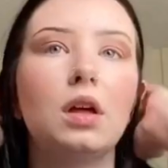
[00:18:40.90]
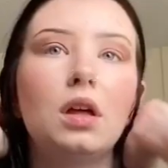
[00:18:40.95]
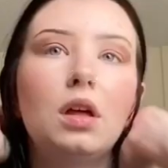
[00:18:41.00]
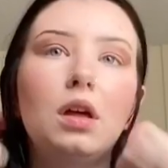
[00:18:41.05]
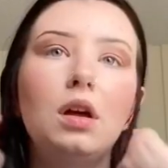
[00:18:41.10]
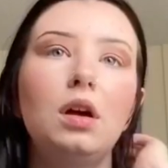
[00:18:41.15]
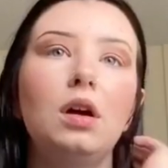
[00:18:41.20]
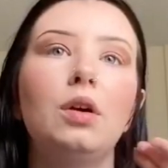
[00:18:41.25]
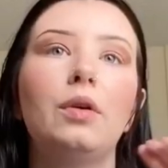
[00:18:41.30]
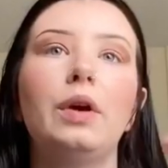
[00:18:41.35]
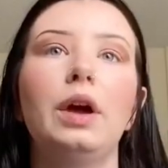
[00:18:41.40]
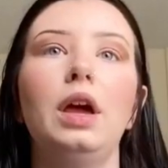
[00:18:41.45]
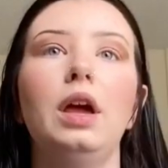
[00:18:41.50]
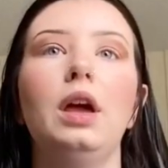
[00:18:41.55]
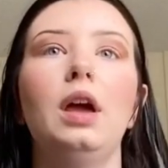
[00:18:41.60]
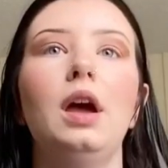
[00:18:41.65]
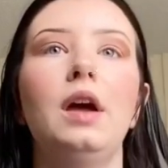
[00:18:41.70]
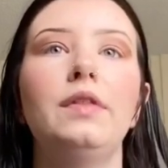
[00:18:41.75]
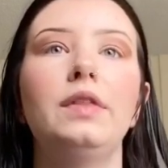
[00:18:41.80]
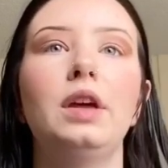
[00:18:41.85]
Okay,
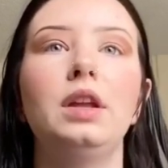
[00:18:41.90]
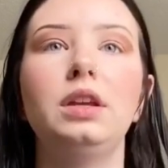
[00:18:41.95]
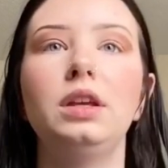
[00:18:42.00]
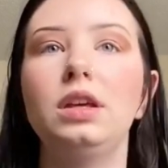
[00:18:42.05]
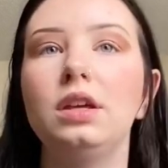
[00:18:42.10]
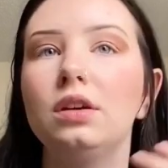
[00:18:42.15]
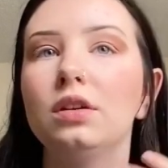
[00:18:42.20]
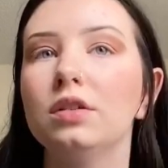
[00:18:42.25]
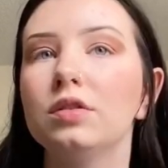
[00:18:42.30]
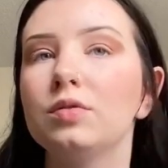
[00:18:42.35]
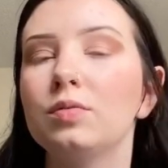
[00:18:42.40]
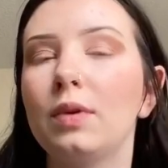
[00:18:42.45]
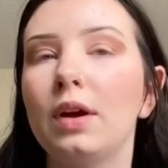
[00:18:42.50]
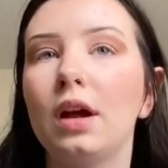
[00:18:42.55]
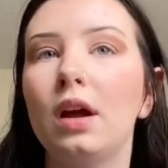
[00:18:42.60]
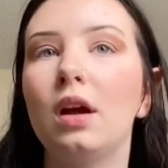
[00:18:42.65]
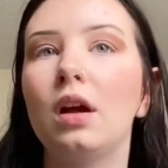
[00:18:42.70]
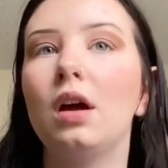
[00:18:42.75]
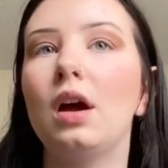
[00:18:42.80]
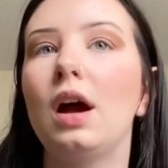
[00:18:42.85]
and then here's
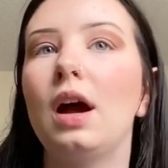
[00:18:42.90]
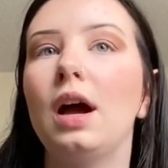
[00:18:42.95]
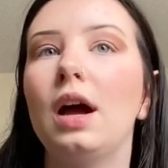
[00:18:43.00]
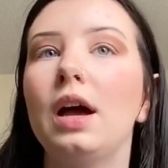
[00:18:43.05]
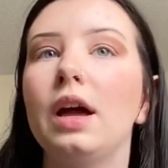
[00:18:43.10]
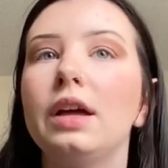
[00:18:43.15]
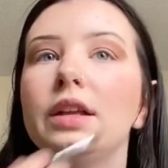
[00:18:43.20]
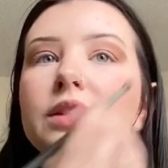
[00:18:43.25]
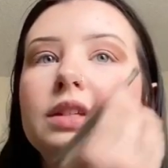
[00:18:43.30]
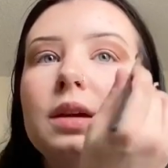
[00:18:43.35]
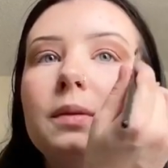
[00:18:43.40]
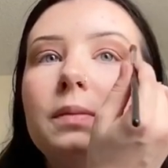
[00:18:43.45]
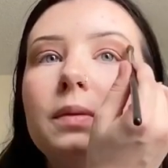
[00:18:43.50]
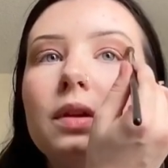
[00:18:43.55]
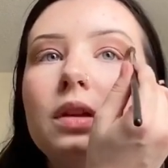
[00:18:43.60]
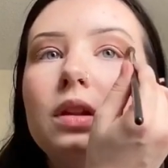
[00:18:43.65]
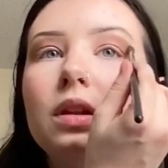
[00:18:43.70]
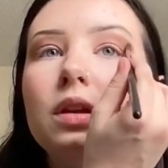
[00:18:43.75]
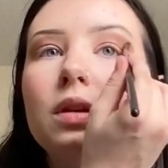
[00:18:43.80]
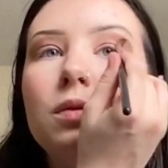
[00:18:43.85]
where I
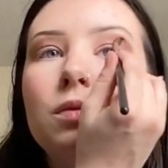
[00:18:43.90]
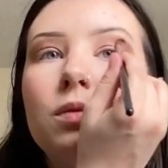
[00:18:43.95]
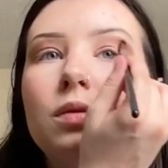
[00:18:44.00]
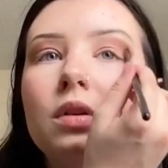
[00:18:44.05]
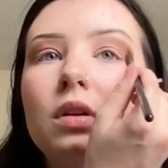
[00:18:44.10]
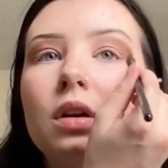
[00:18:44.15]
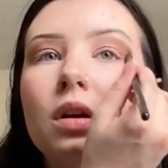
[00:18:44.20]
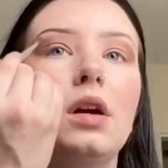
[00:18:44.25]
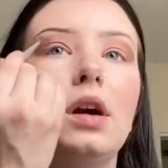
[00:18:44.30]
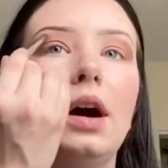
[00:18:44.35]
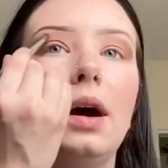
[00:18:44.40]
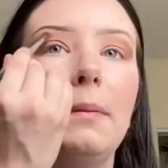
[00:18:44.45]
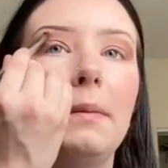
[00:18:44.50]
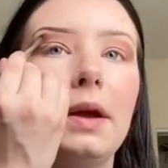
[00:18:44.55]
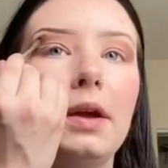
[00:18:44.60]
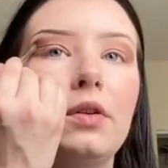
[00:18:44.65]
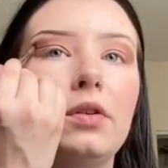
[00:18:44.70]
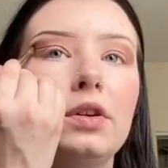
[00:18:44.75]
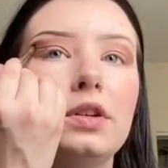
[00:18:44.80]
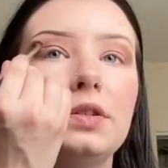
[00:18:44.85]
typically would cut
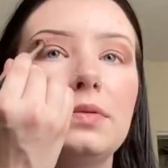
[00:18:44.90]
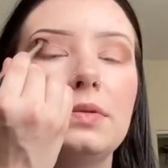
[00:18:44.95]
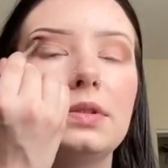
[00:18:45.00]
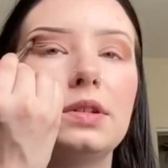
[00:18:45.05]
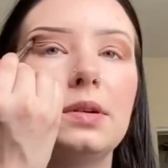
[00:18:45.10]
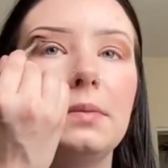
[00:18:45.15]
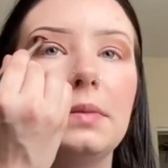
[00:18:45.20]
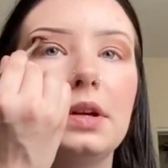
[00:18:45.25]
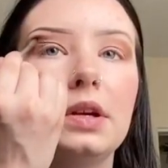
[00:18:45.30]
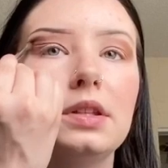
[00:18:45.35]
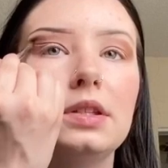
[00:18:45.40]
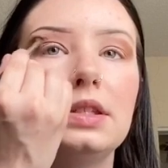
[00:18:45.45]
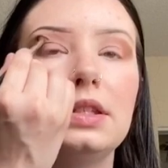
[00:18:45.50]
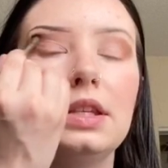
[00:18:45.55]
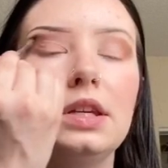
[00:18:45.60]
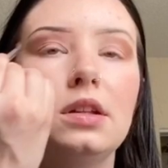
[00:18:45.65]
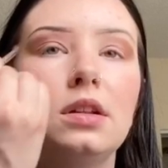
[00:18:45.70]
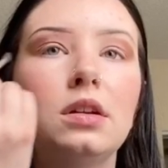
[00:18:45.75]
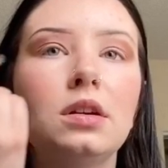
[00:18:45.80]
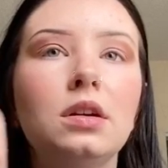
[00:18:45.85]
my crease with some
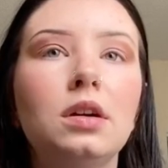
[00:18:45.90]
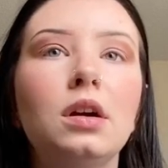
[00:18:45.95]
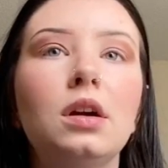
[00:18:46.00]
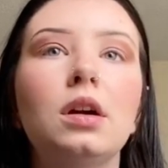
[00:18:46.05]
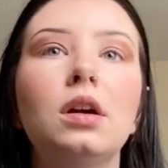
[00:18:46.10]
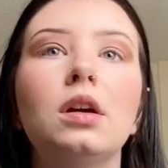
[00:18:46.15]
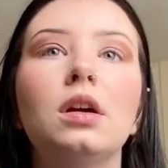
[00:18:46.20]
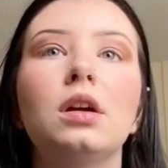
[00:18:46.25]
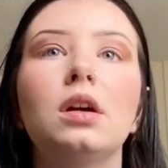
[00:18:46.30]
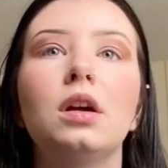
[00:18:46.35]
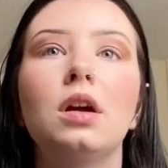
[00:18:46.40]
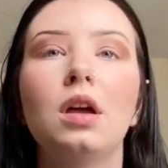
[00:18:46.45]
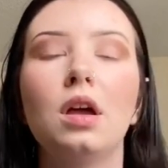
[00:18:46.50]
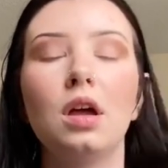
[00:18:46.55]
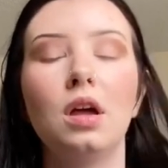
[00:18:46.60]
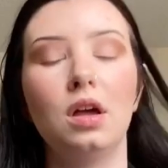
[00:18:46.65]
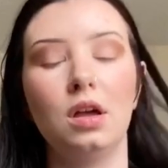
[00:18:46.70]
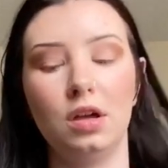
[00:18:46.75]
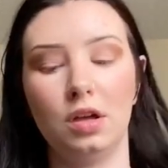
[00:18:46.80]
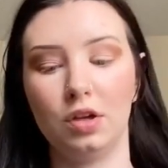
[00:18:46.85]
concealer
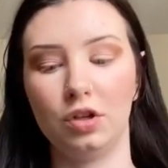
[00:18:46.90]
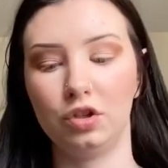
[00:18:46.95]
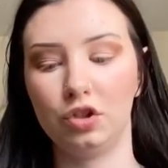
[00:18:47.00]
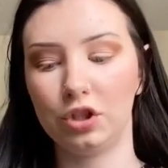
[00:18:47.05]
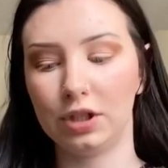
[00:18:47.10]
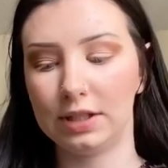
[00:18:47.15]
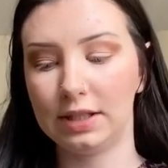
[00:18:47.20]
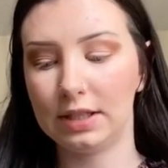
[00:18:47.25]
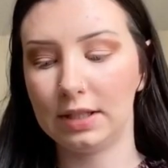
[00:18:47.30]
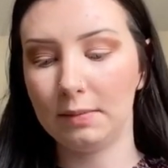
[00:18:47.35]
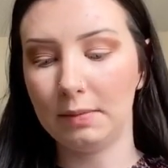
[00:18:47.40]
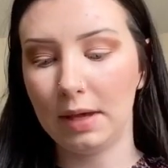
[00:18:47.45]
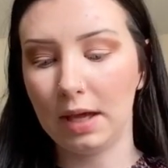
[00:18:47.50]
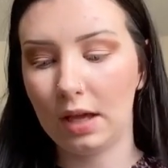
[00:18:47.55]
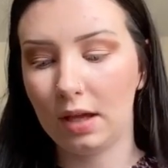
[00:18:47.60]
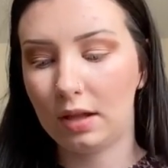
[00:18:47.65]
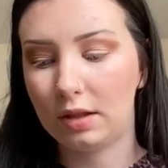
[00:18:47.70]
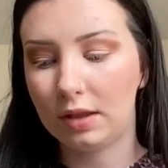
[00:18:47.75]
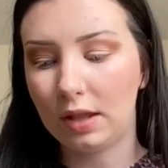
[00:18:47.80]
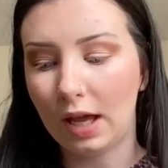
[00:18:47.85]
just to
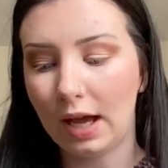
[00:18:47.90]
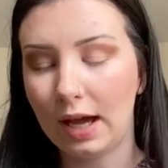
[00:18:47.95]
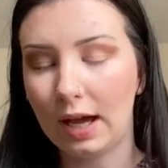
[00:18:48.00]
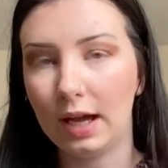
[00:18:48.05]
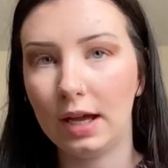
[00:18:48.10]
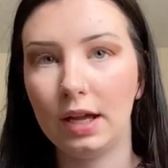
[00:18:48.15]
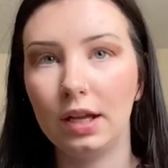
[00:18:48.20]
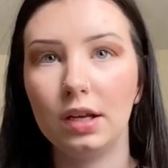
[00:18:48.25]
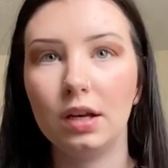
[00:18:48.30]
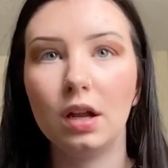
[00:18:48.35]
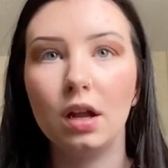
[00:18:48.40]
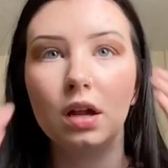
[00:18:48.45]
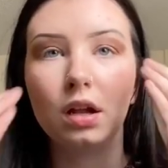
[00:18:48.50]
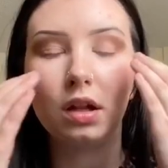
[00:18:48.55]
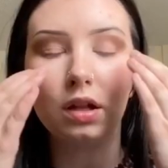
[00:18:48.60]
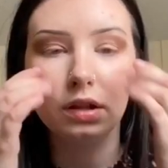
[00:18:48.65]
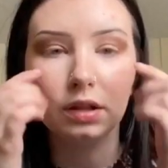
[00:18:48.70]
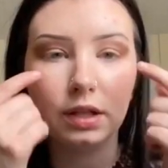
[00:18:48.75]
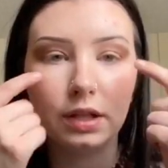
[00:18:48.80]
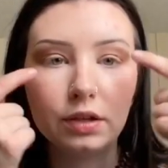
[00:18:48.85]
make that
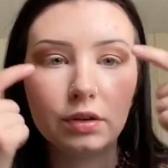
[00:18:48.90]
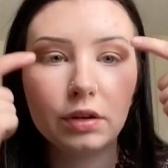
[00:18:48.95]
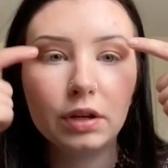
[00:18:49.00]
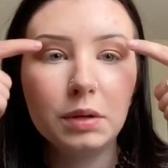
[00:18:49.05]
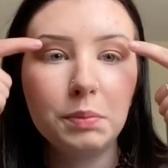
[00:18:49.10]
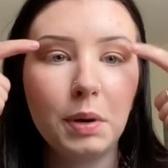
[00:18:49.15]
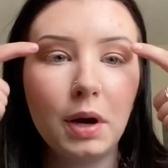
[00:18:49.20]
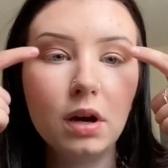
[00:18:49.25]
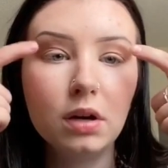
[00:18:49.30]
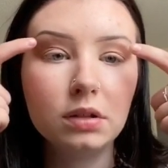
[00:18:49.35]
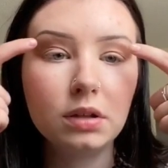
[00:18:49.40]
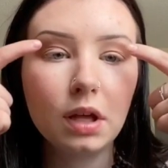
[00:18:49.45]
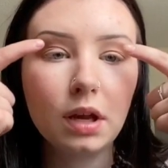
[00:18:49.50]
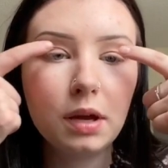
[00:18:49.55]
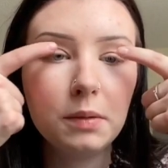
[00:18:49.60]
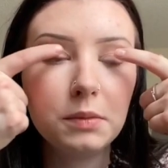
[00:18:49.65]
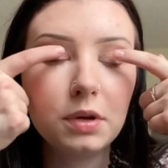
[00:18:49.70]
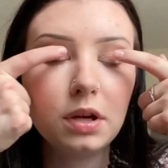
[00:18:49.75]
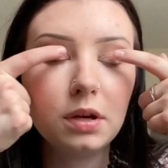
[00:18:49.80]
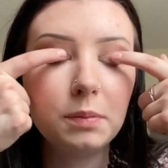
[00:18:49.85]
glittery part that
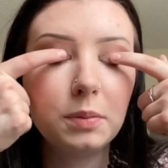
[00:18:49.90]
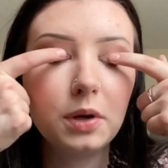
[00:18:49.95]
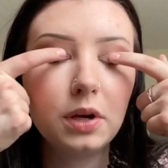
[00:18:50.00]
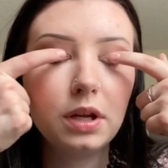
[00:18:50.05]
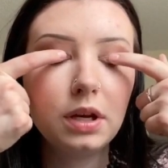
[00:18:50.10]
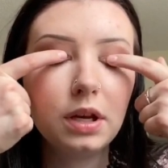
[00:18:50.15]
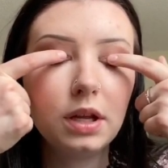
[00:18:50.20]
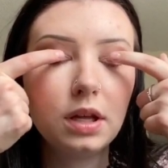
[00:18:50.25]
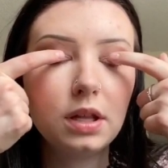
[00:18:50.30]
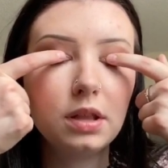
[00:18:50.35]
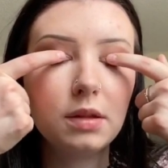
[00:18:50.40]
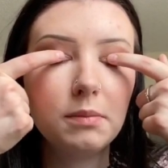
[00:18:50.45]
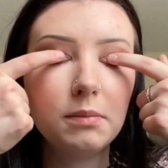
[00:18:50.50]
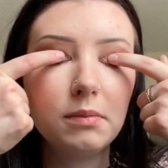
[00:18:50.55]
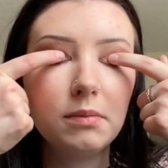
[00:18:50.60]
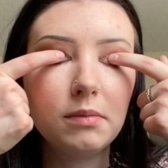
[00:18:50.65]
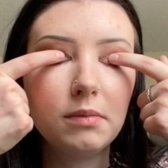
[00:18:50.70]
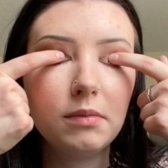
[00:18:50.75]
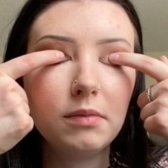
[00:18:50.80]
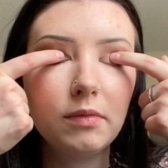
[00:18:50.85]
I'm going to put in
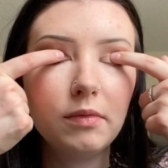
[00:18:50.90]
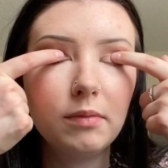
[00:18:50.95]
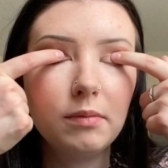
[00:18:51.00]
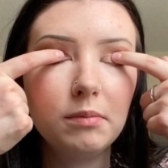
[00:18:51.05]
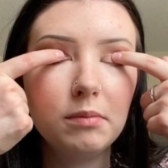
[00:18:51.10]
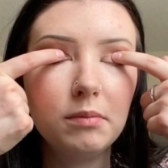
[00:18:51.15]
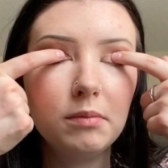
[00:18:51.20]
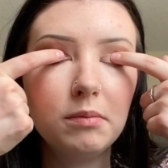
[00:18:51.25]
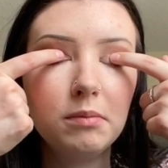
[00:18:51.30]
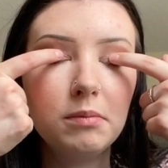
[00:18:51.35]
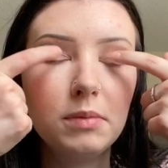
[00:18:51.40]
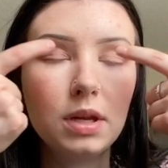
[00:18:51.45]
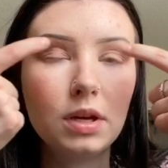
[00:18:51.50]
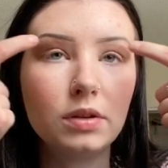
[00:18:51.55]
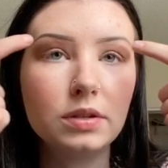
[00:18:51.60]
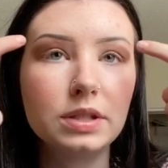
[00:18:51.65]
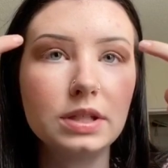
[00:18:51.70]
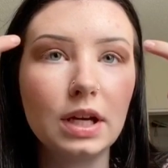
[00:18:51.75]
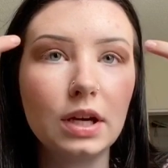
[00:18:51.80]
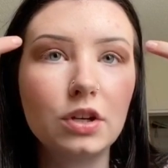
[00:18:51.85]
the
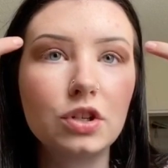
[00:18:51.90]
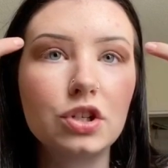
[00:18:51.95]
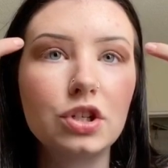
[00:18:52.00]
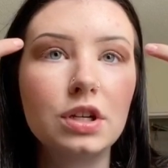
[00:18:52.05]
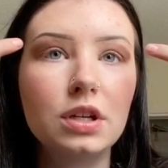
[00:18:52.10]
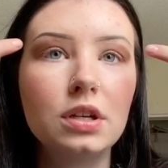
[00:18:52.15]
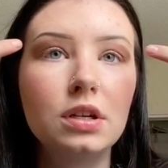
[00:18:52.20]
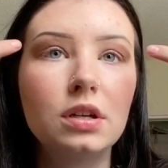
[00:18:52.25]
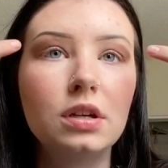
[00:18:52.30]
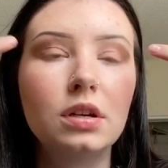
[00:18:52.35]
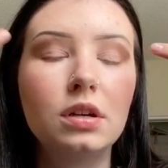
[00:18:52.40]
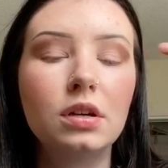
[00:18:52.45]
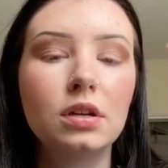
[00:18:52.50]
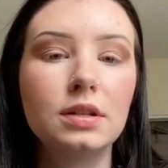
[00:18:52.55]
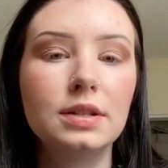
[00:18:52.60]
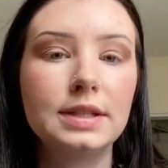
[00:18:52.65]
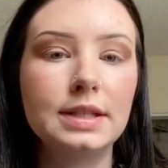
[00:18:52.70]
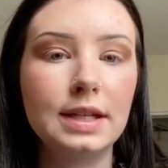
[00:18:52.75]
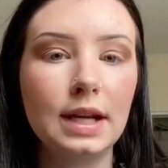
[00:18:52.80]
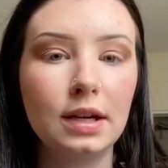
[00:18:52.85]
middle section
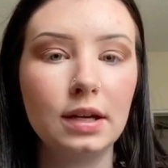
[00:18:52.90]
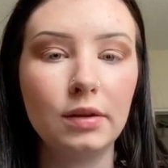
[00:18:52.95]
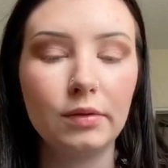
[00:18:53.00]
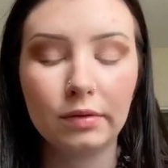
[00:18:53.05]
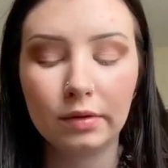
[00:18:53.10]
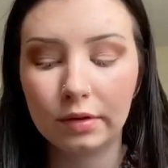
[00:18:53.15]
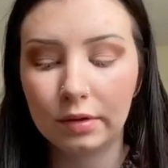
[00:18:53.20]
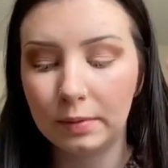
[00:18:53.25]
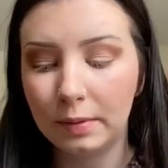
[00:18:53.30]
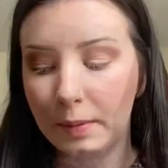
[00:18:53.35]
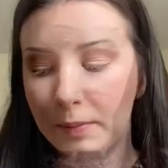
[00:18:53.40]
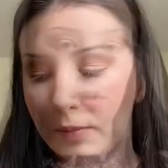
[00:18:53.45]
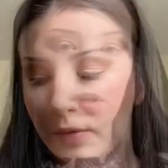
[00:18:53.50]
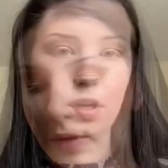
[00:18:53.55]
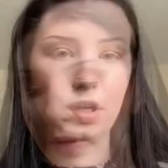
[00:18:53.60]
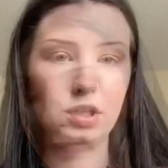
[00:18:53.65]
stand out a little bit more.